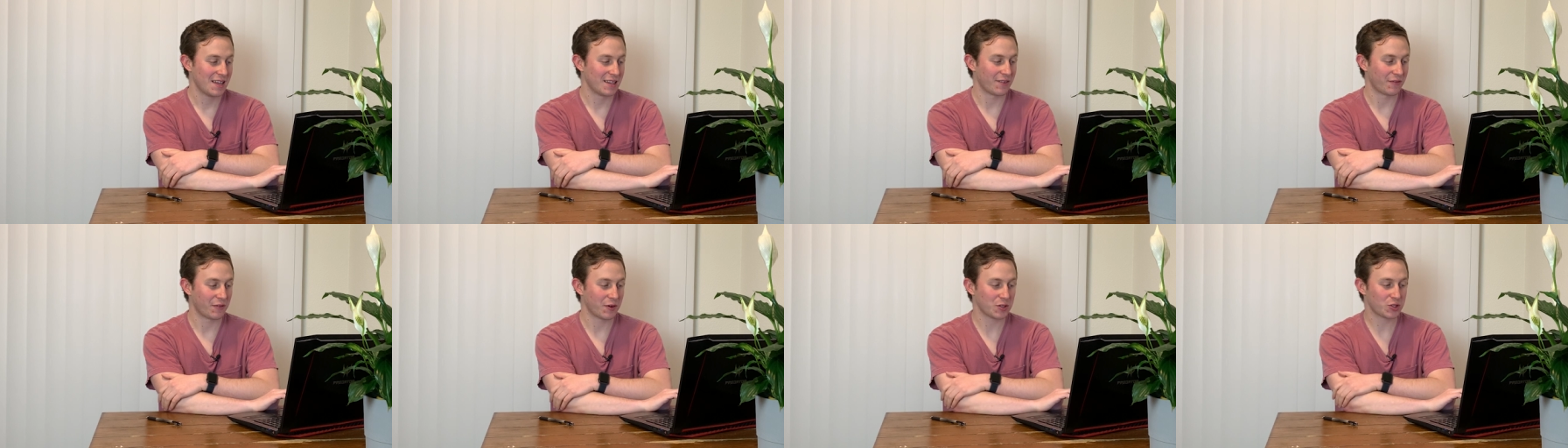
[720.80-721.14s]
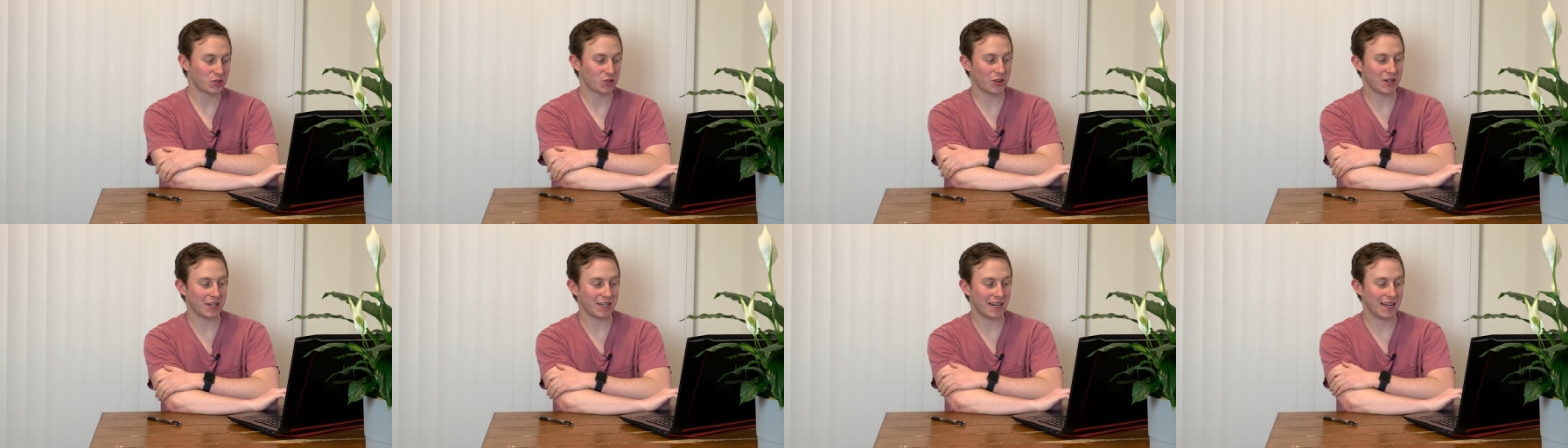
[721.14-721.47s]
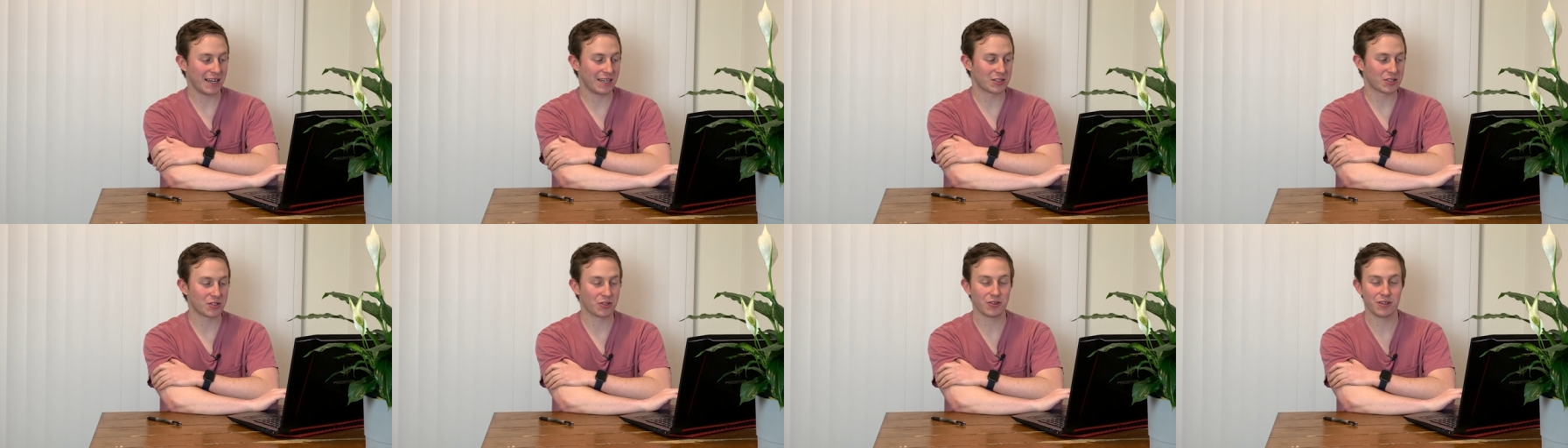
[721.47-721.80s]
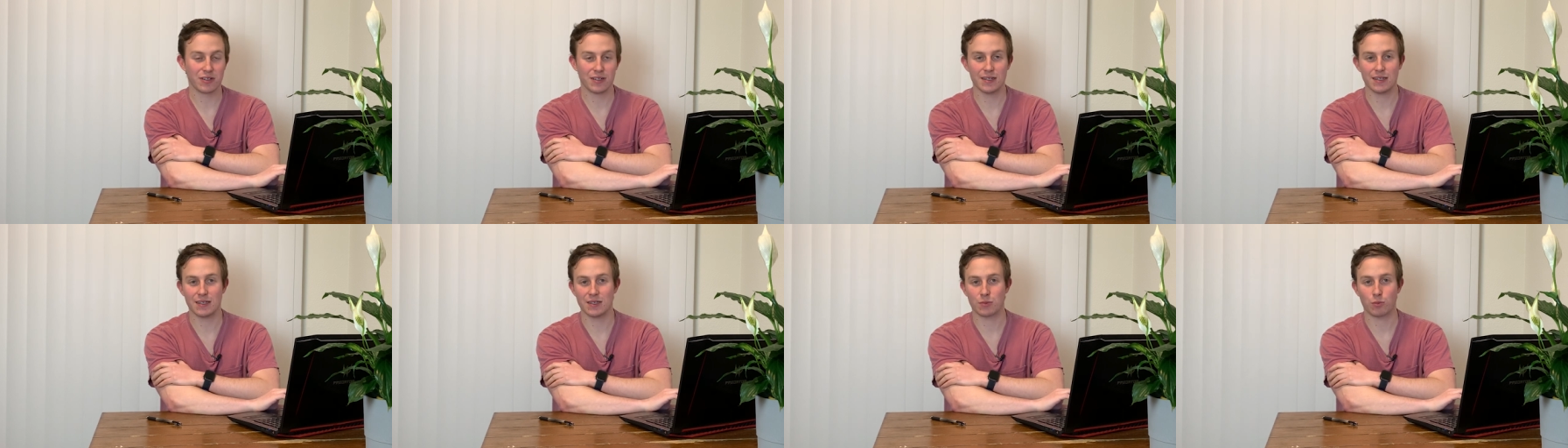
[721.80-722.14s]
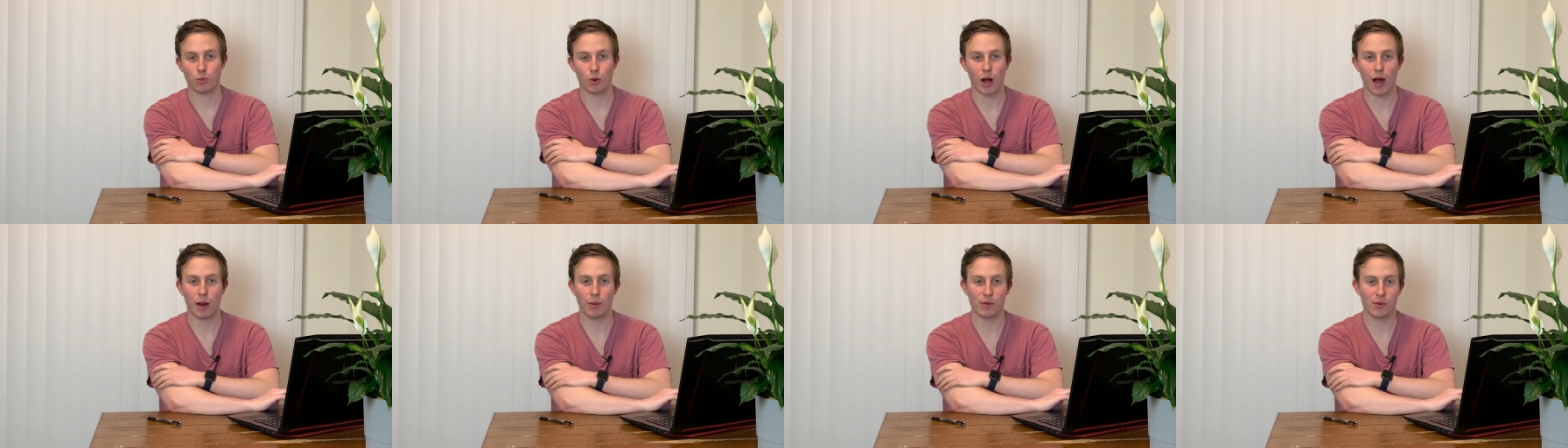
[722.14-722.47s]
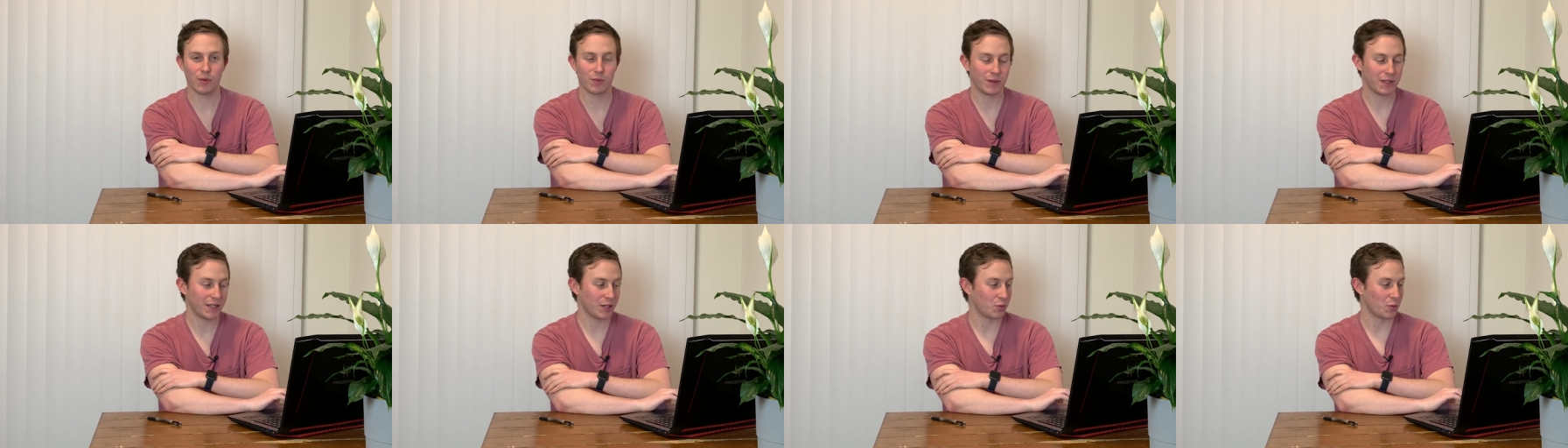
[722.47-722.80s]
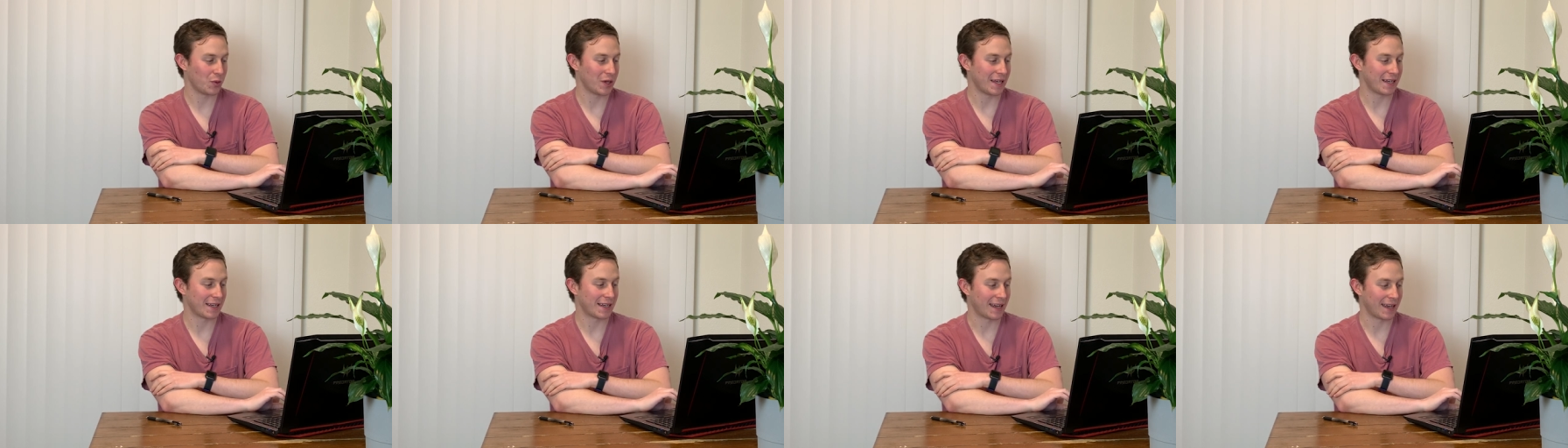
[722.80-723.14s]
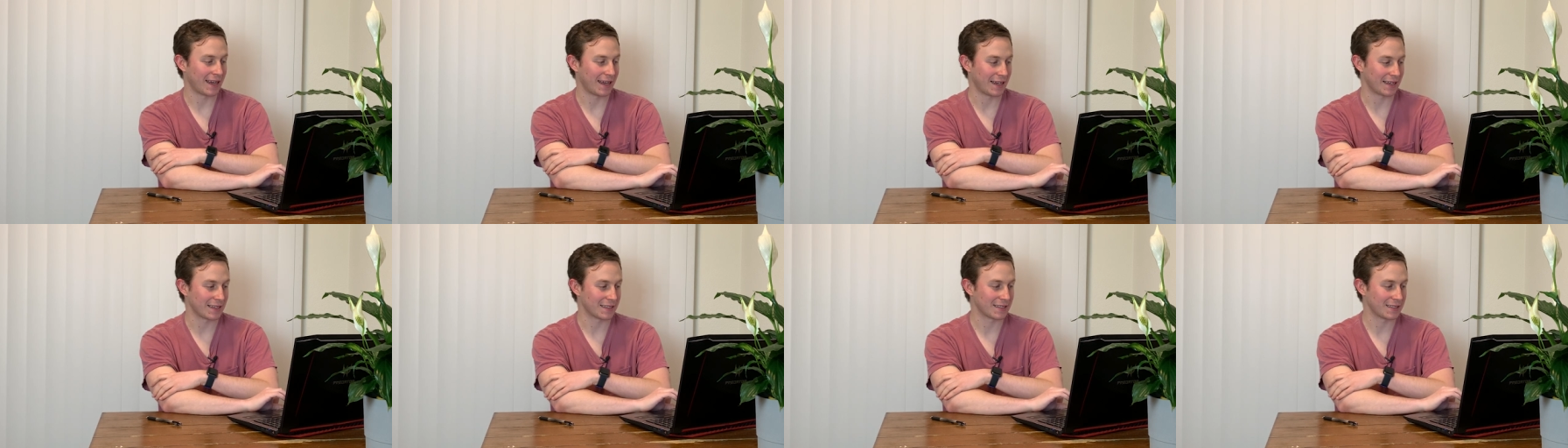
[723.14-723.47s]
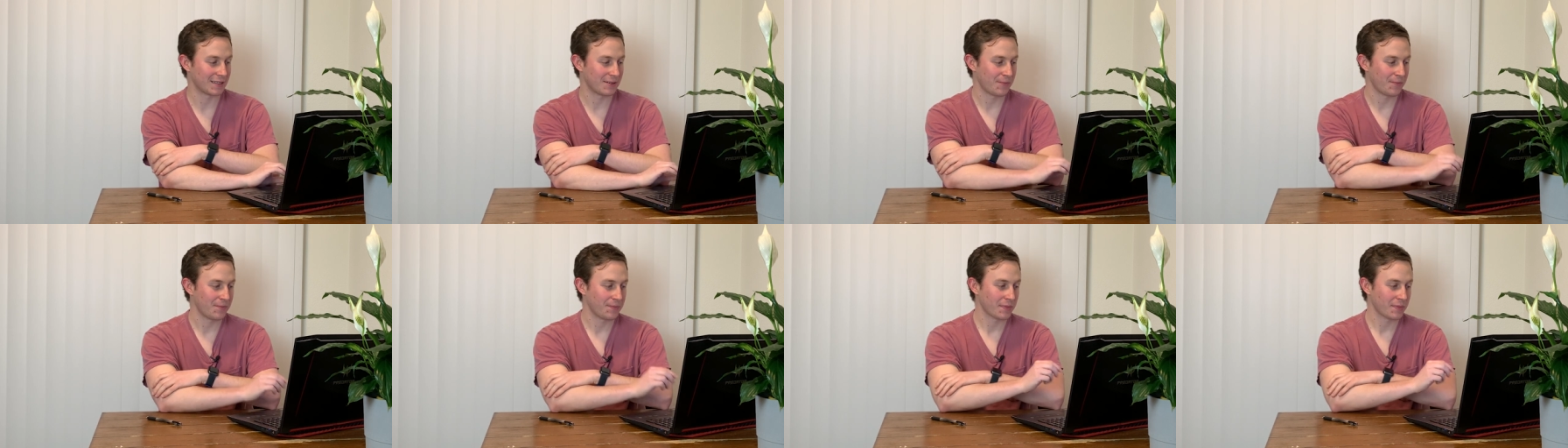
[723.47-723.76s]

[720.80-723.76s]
The frustrating answer is probably we can't.